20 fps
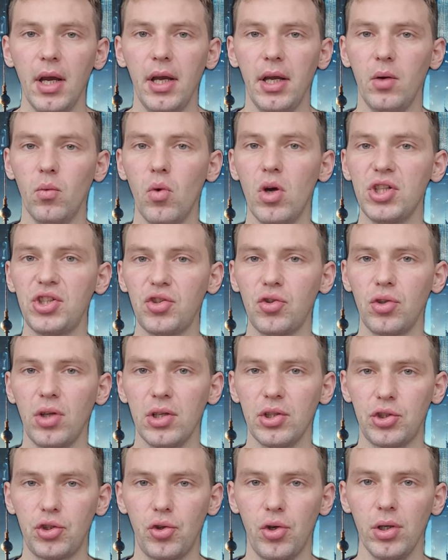In Western
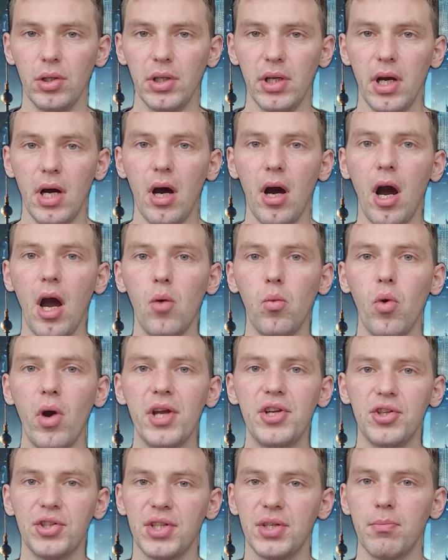Australia, high
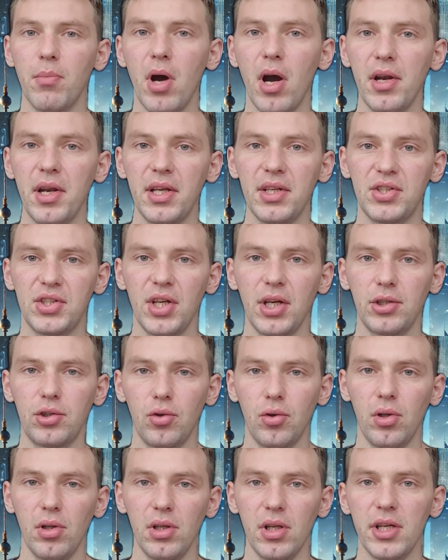wages in the mining
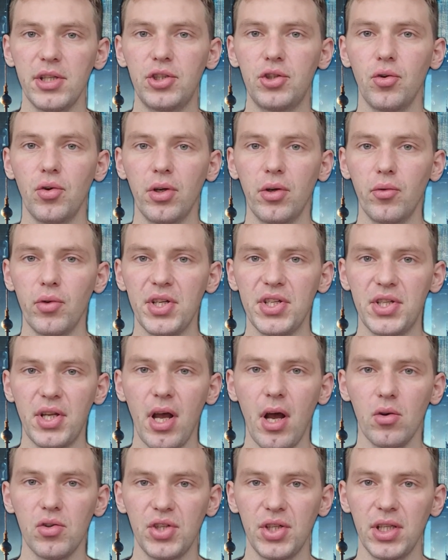sector led to increased
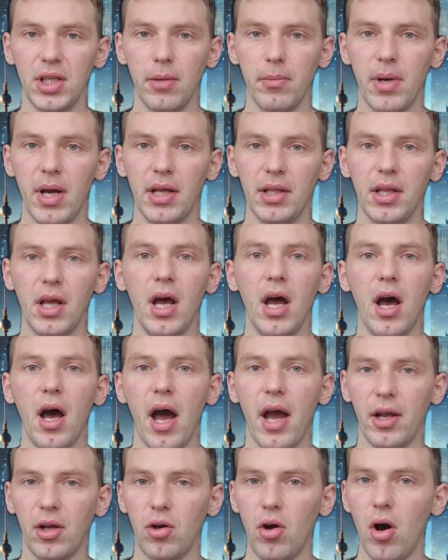housing demand
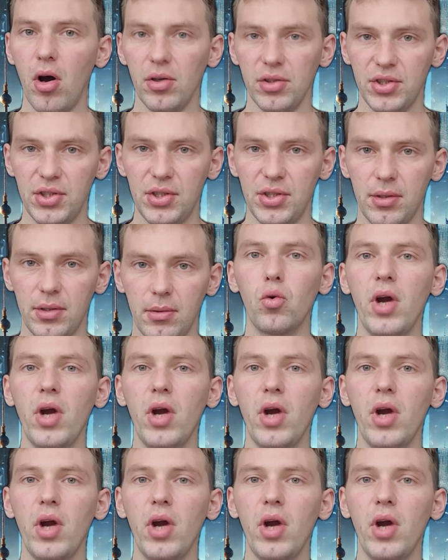and costs,